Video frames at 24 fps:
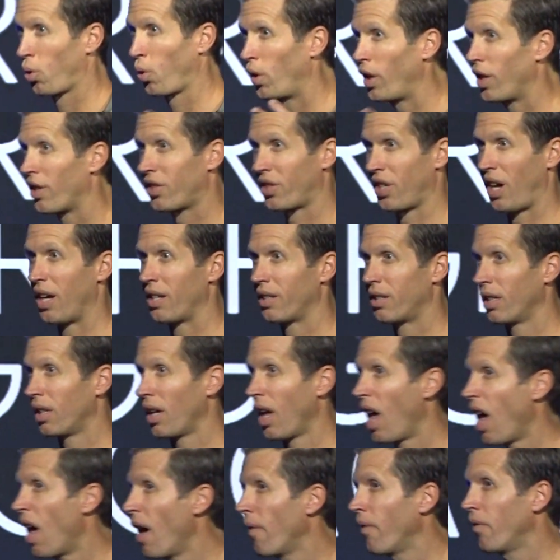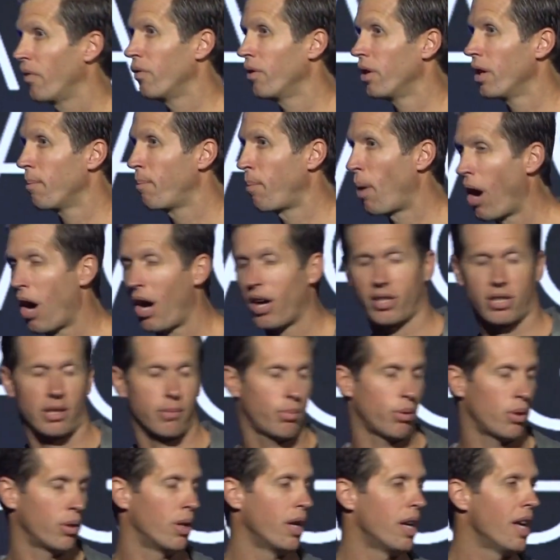criticizing every
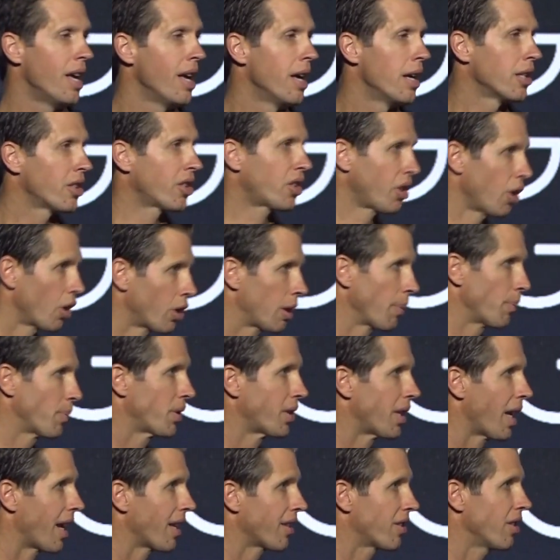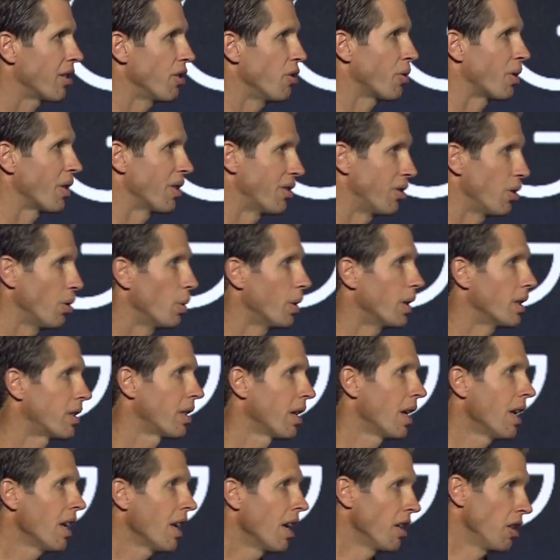possible circumstance that you can do it.
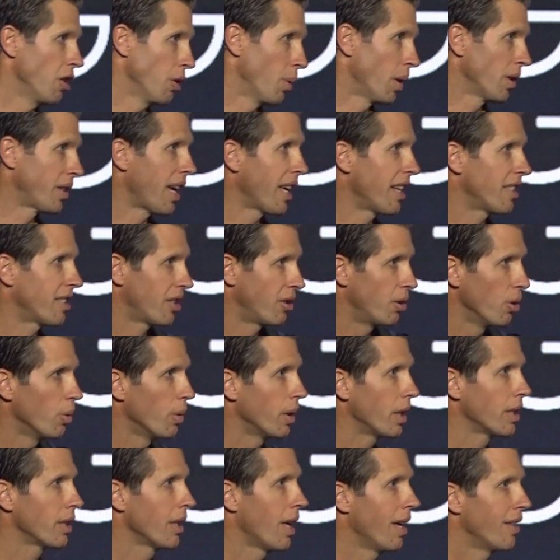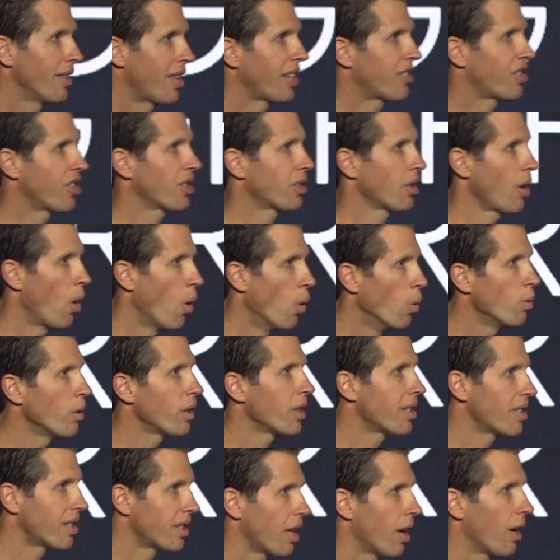And you know what that's doing? That's just
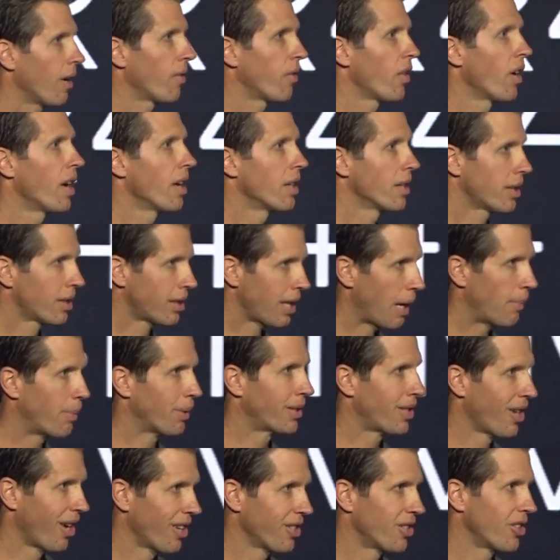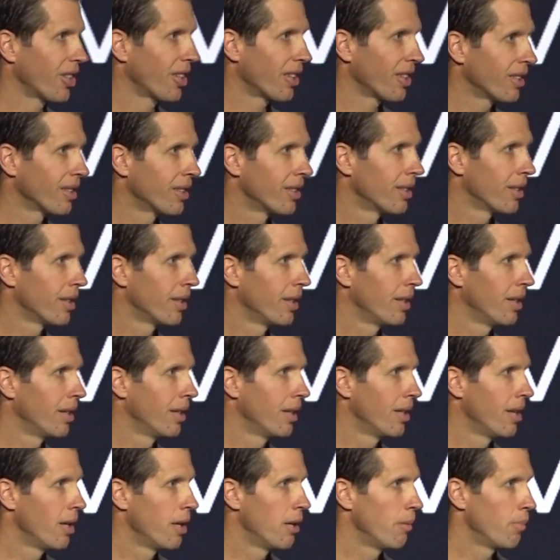only self sabotaging.
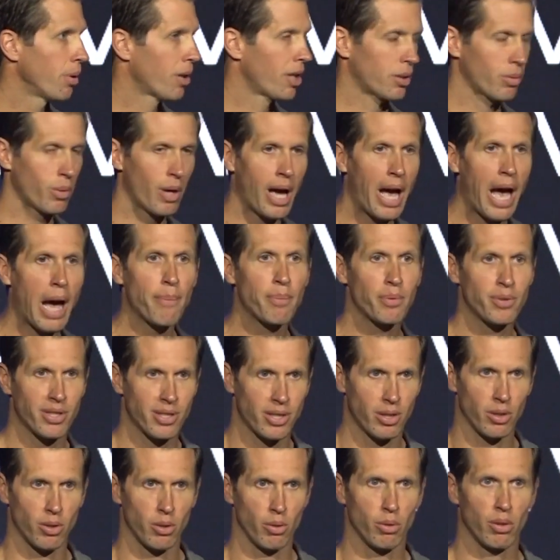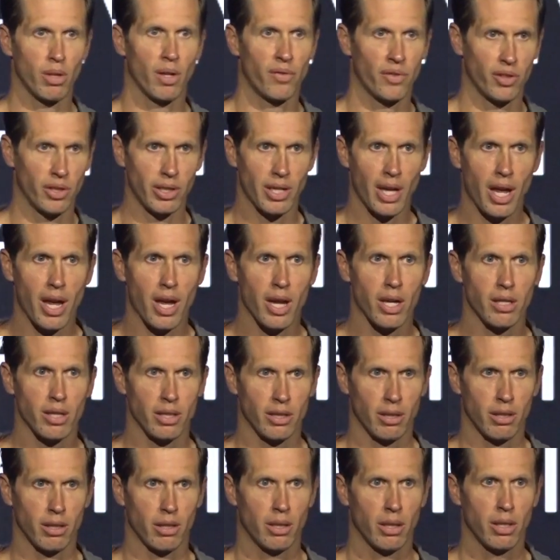Because what happens to you if you're an eight and
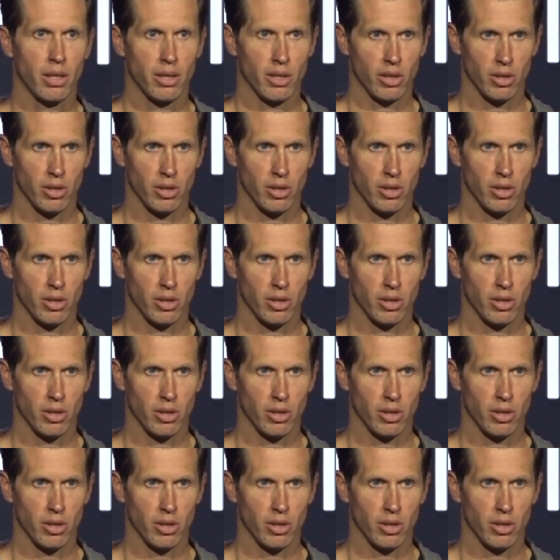you're